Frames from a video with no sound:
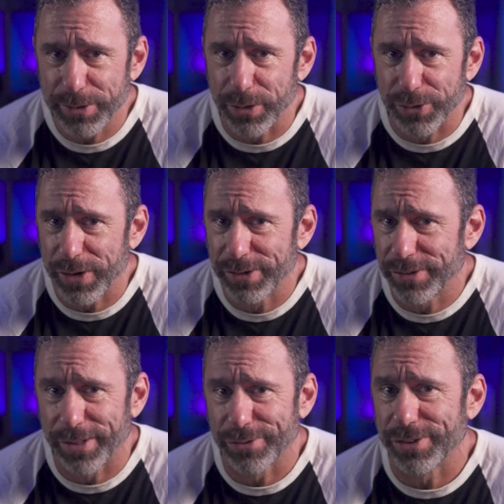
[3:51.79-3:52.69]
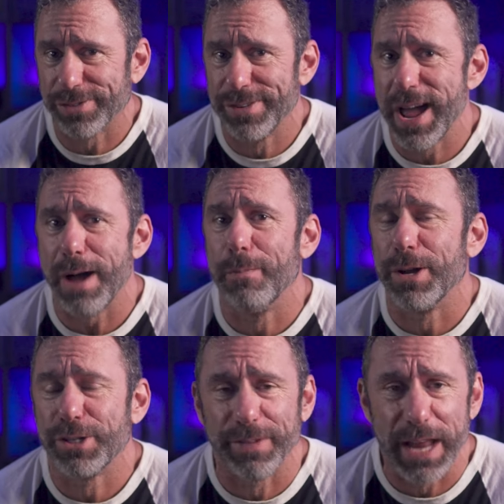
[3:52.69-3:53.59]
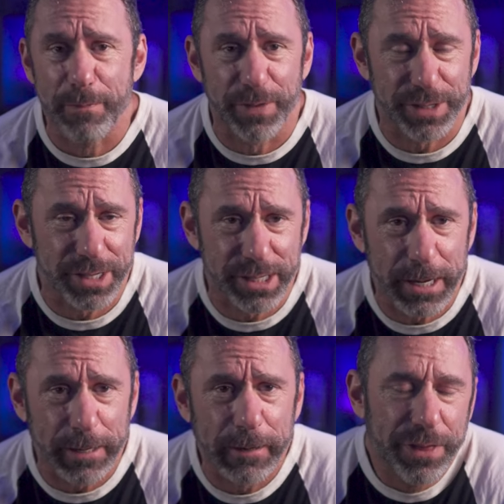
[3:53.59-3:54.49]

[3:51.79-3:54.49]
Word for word: so strangely there's just not much of an emphasis there.